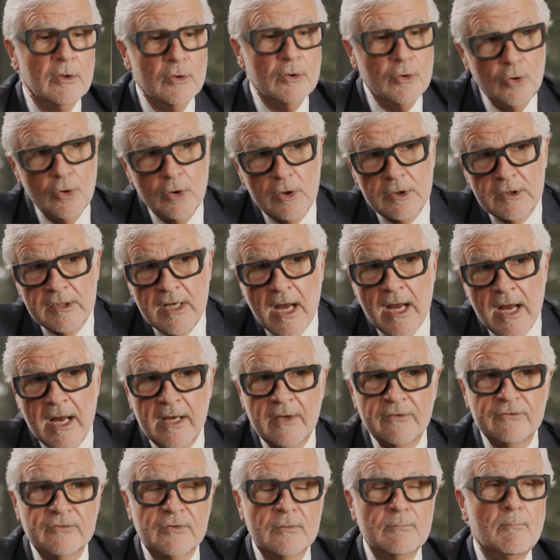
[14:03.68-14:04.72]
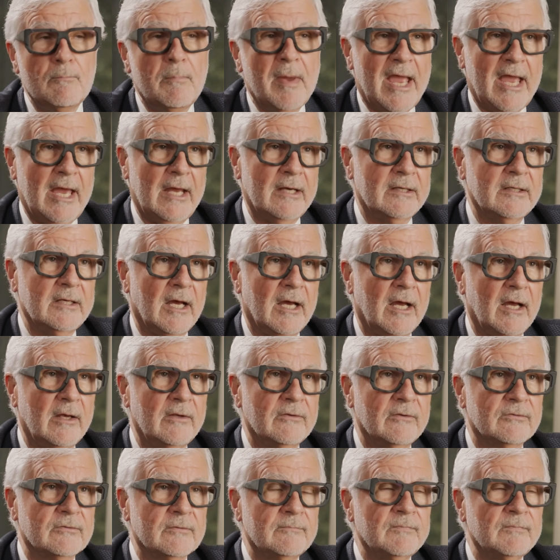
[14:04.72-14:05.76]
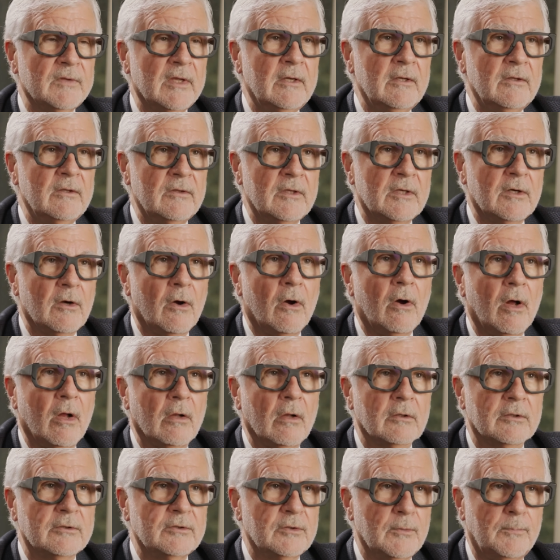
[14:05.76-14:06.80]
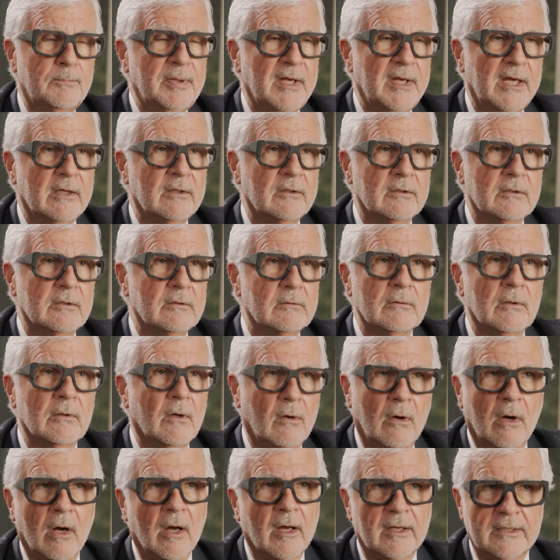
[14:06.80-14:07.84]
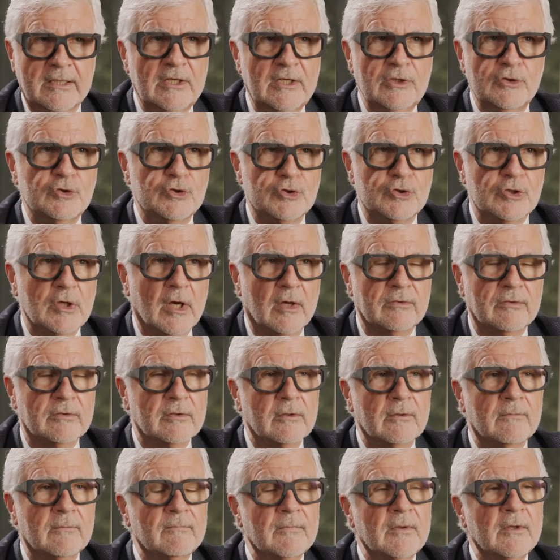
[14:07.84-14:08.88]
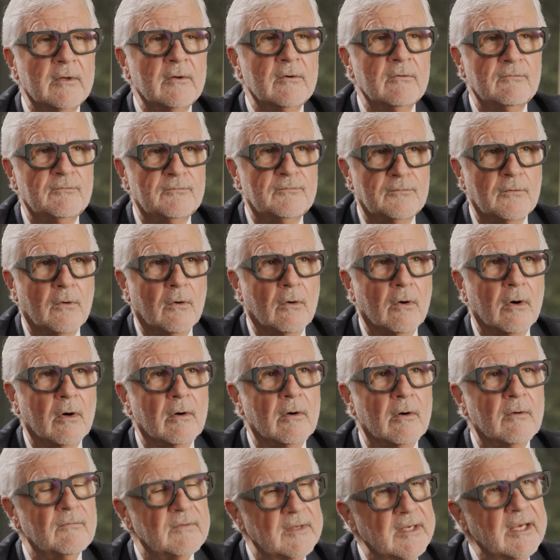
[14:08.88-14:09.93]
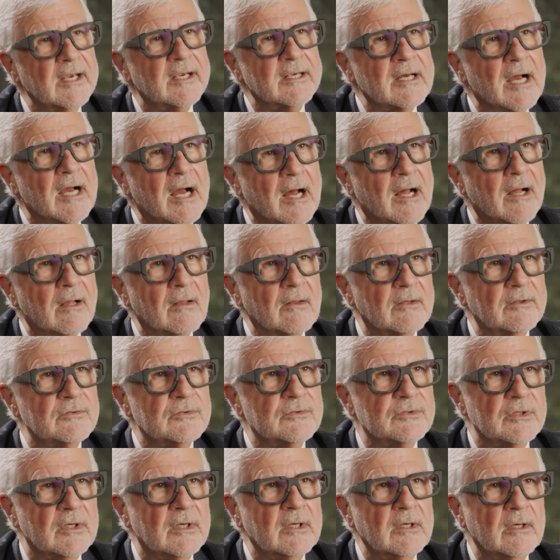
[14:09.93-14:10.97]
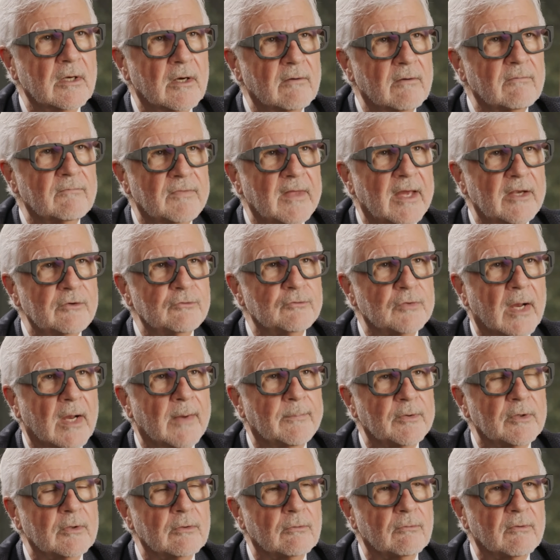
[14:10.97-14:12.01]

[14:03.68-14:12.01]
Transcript: good guys and bad guys, that all are dependent on each other for the ecology of that tropical